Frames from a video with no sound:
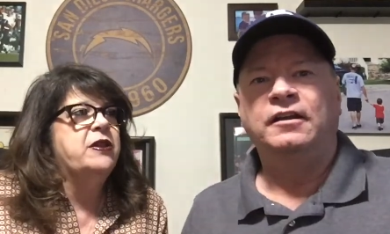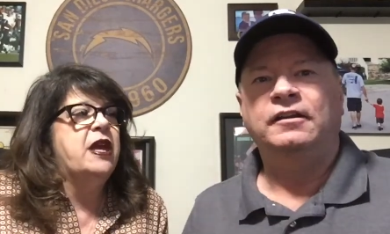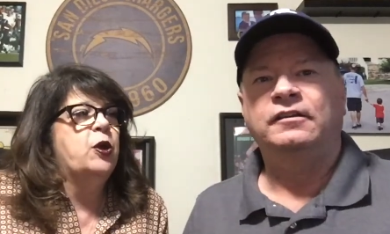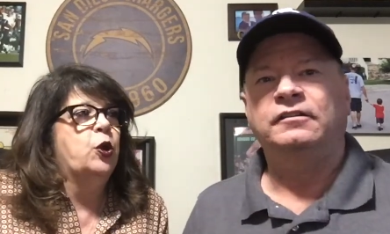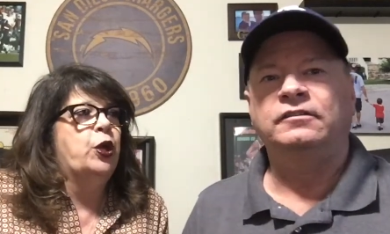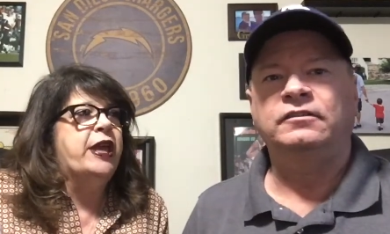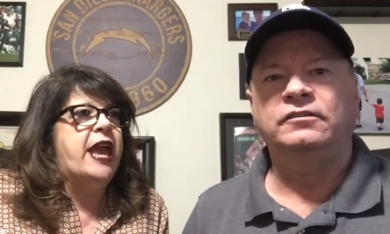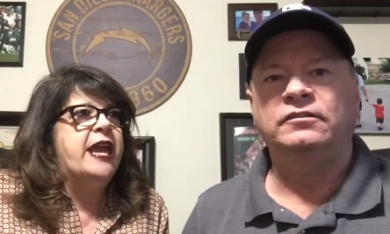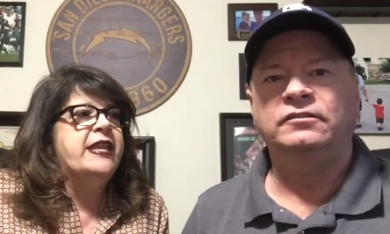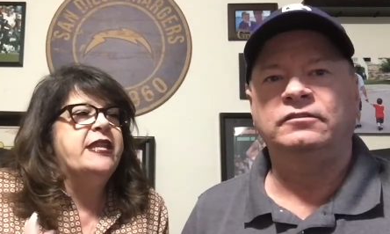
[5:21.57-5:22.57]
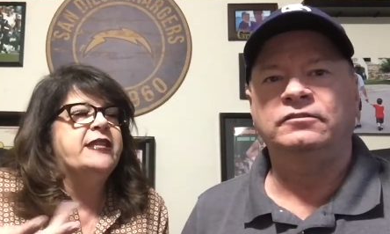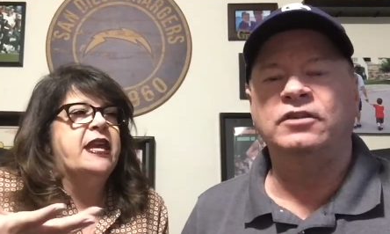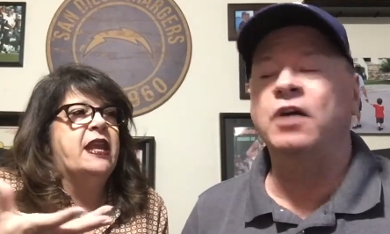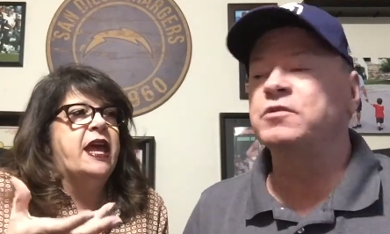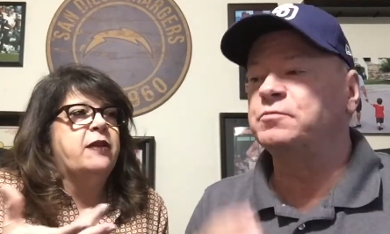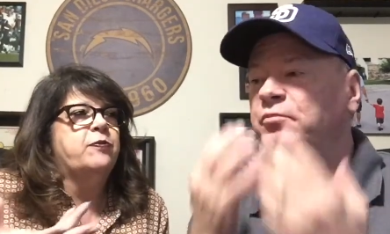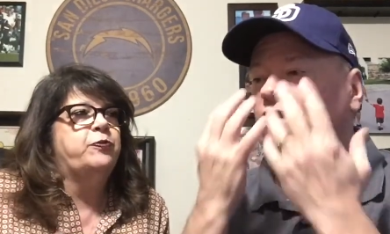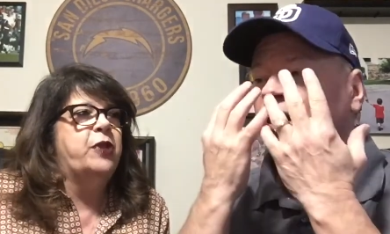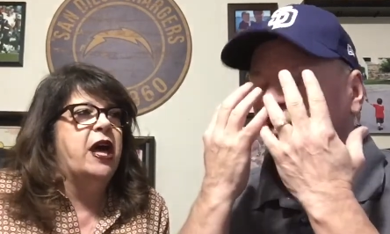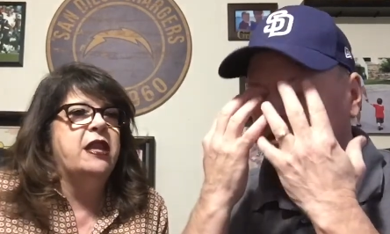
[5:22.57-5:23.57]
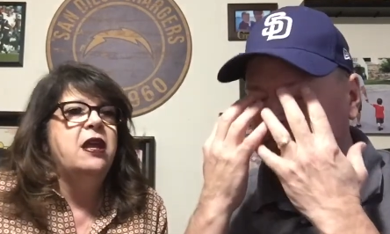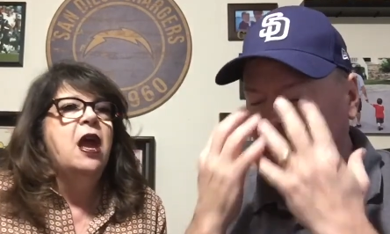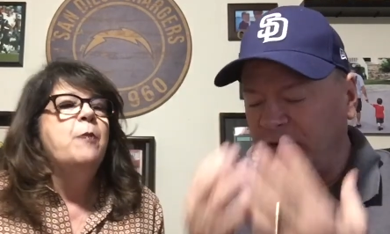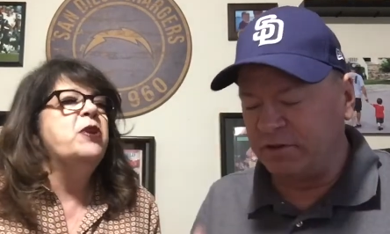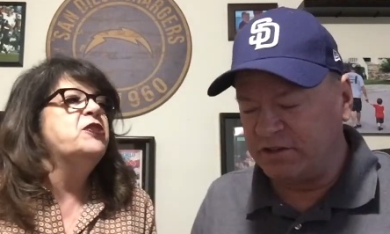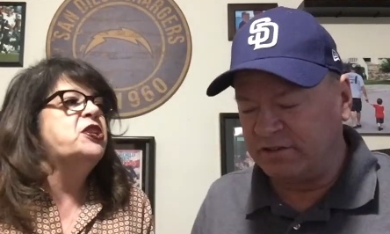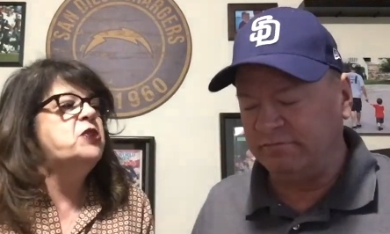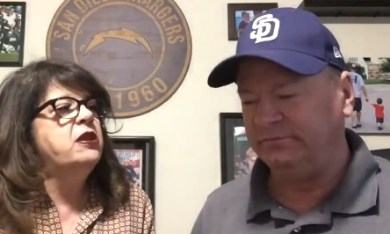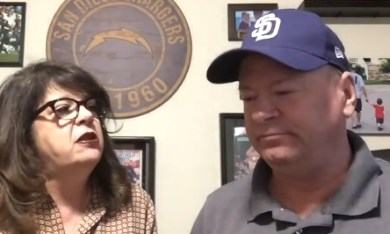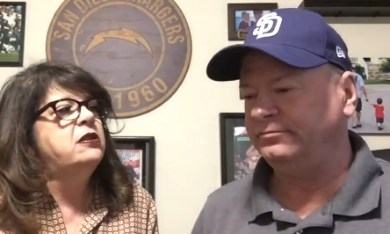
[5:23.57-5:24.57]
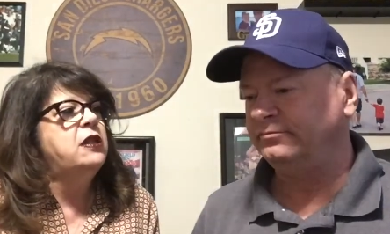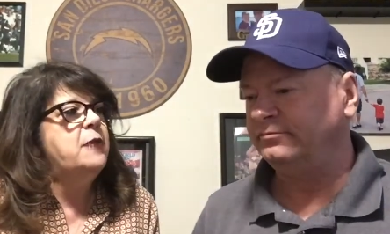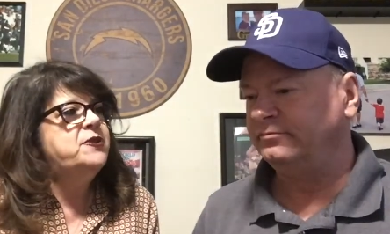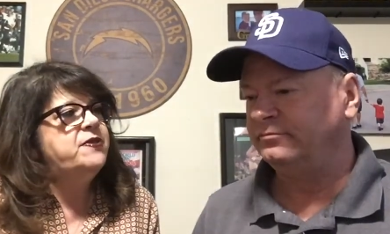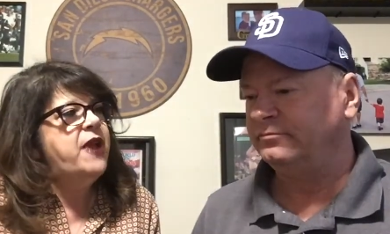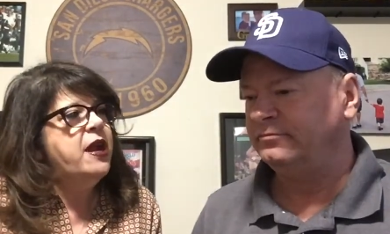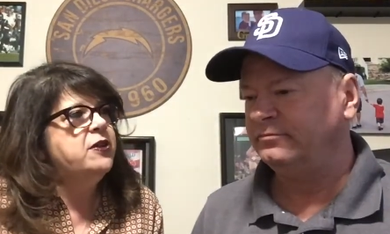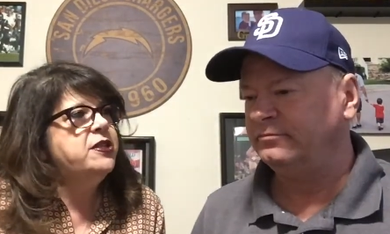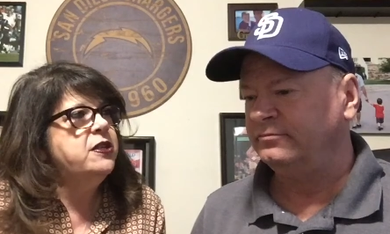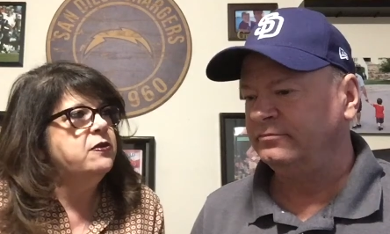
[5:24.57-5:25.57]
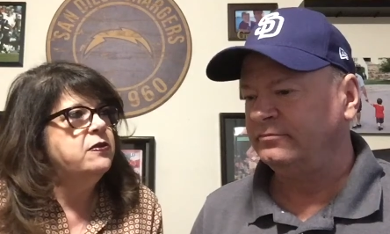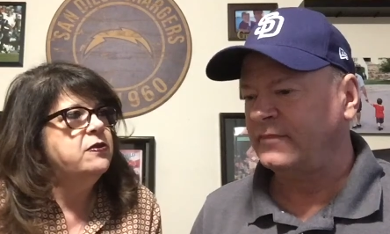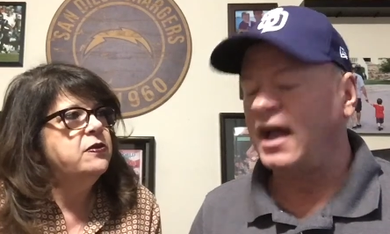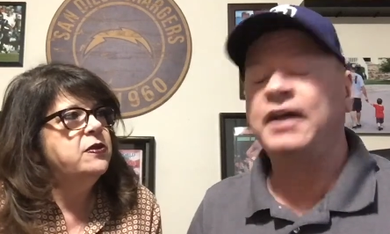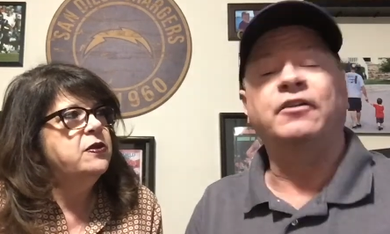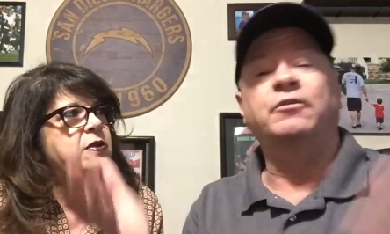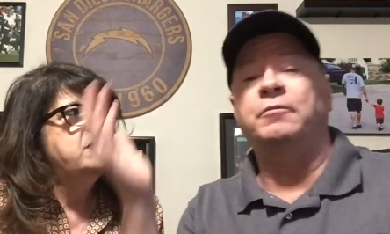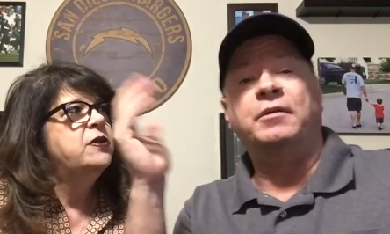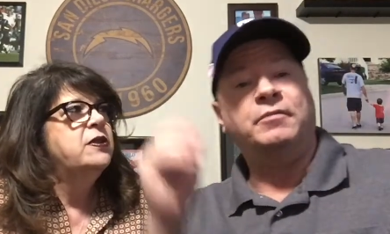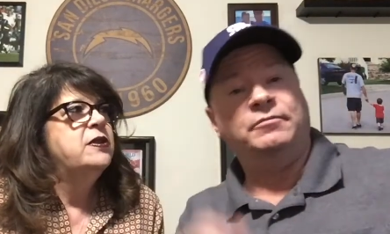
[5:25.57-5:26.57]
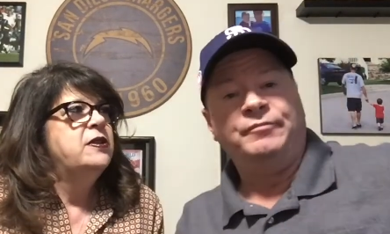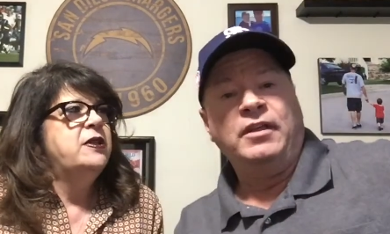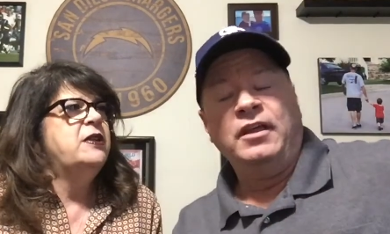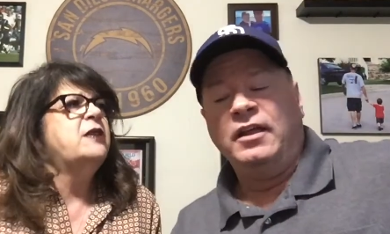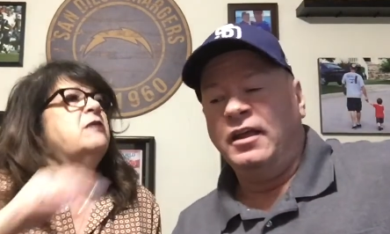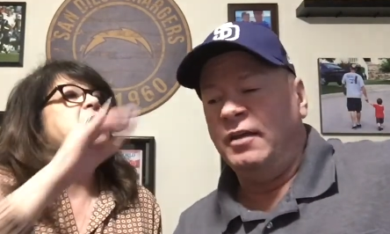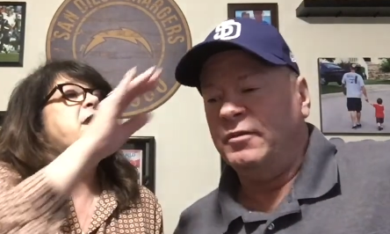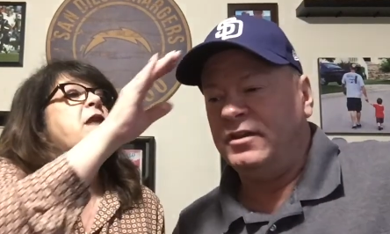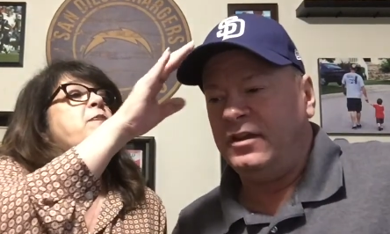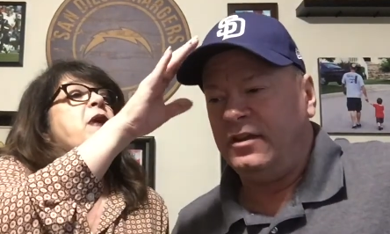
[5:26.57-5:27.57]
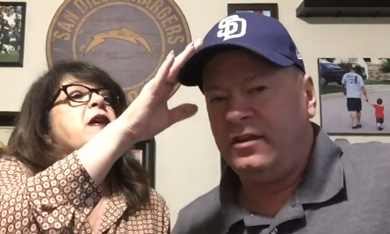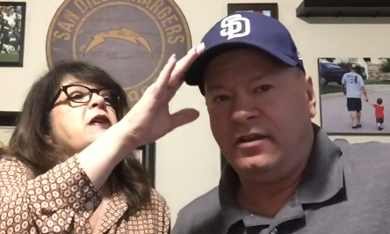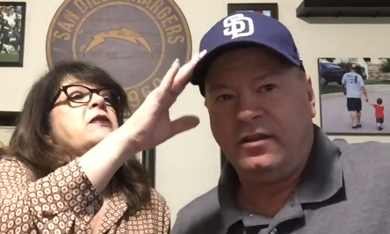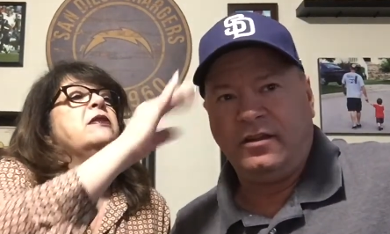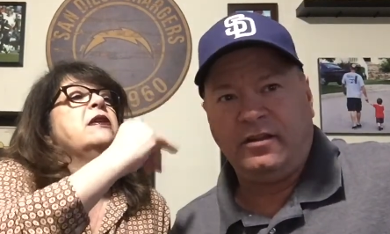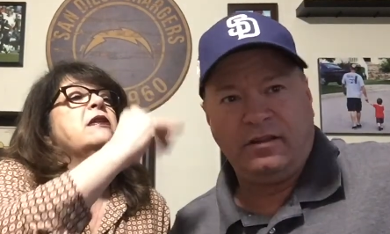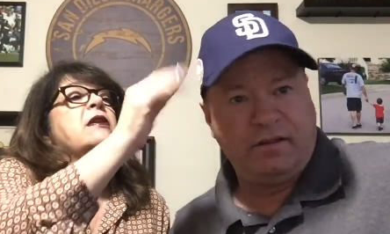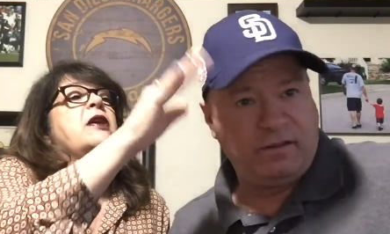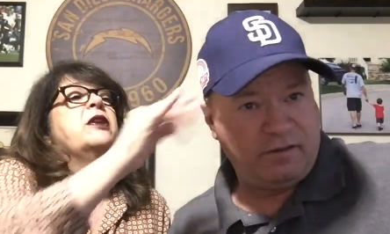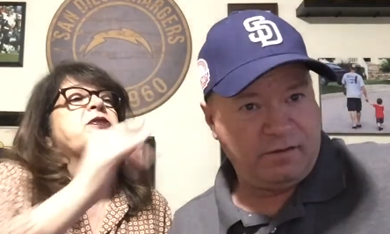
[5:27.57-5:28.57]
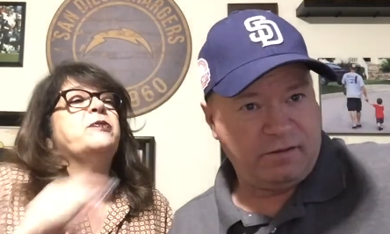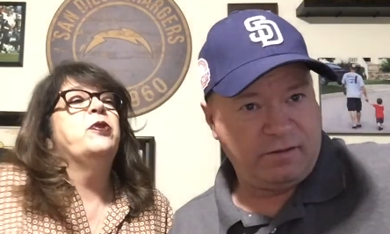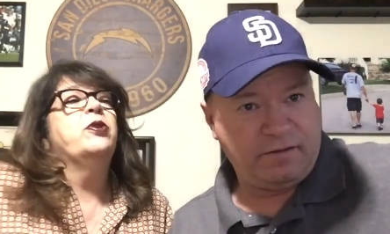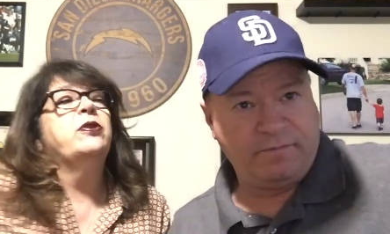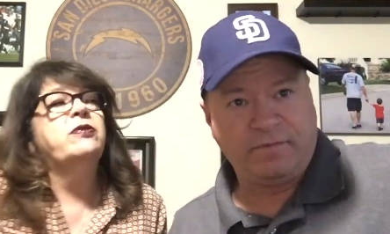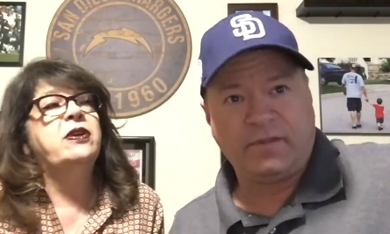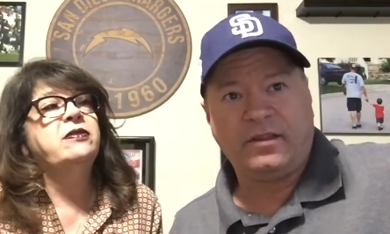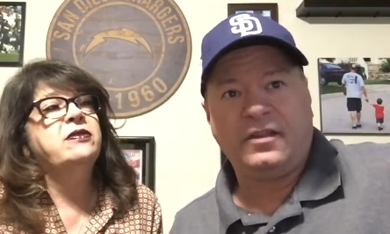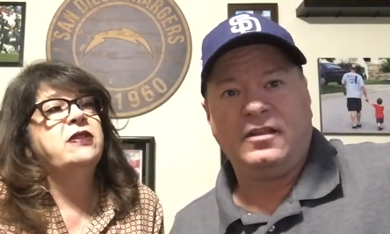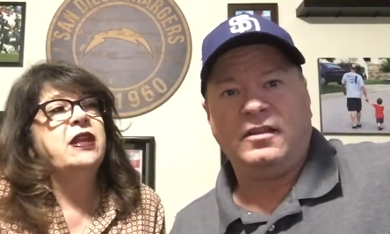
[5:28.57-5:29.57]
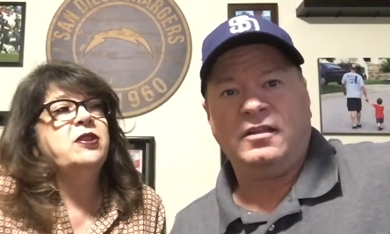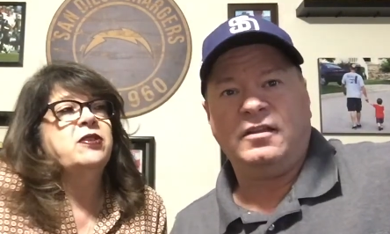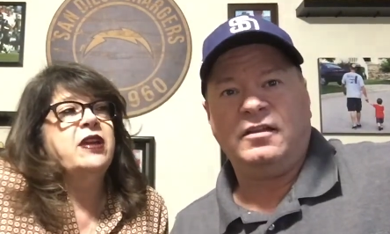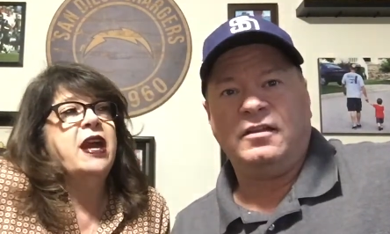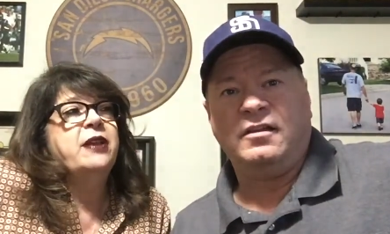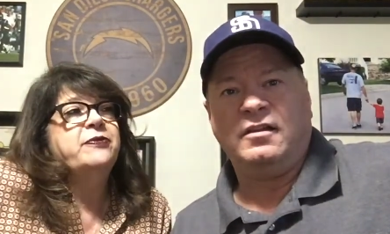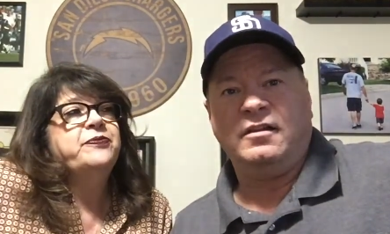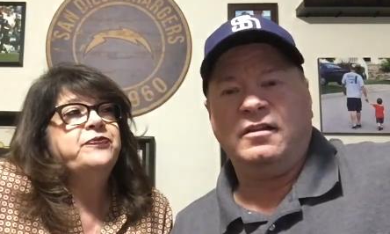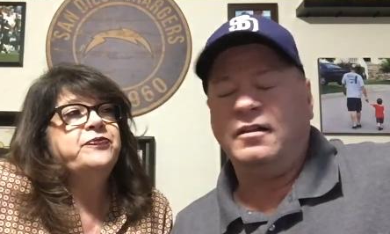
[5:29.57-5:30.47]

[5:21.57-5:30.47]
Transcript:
Speaker 1: in the early '80s, and like blood. blood. blood but you said you had clumps of hair too.
Speaker 2: I don't remember.
Speaker 1: You don't? It Is was, that a bug on your thing? Oh no, it's a pole. I don't think I even hat